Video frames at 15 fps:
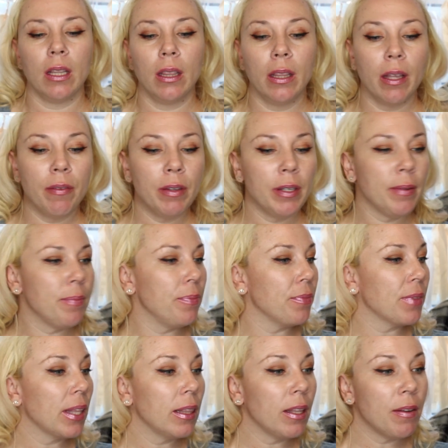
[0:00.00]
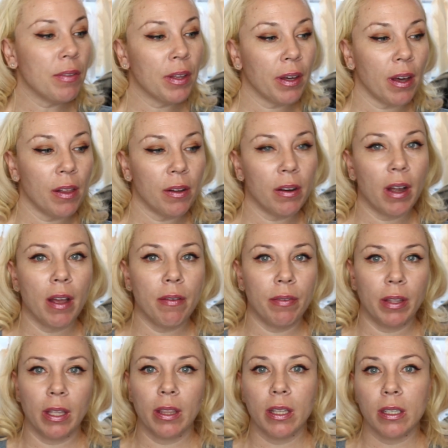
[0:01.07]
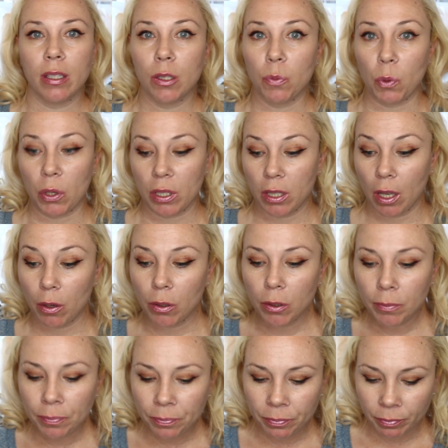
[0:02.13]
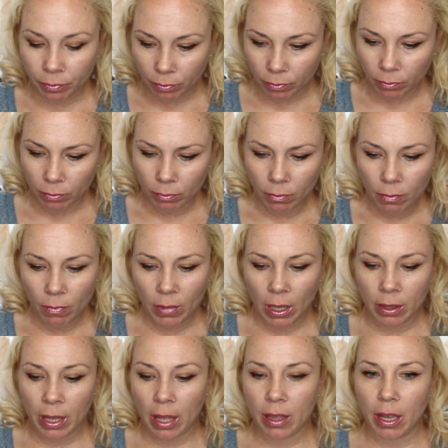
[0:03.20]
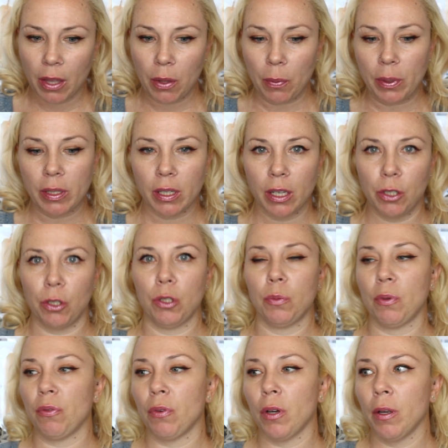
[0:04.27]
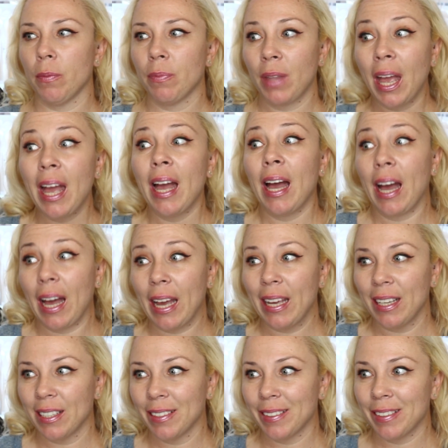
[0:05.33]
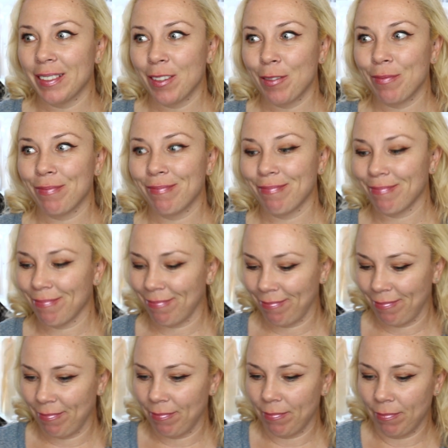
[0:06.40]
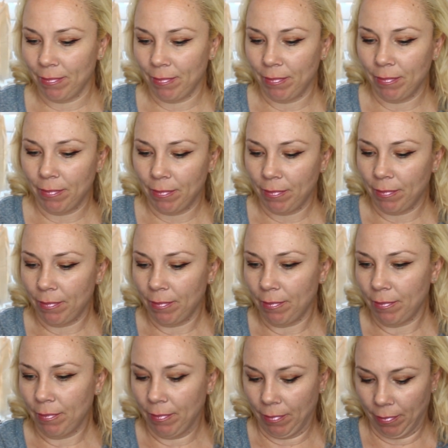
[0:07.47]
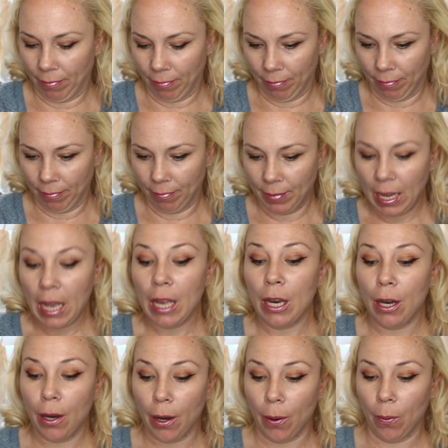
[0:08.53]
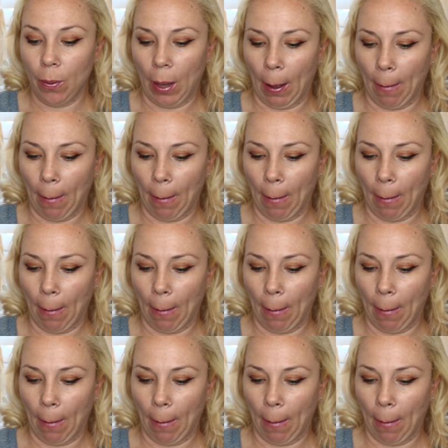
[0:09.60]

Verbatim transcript: Love it. Love the color. I feel like this is more subtle Hi. than the other ones I chose before. Hi. Is there any circle things? No.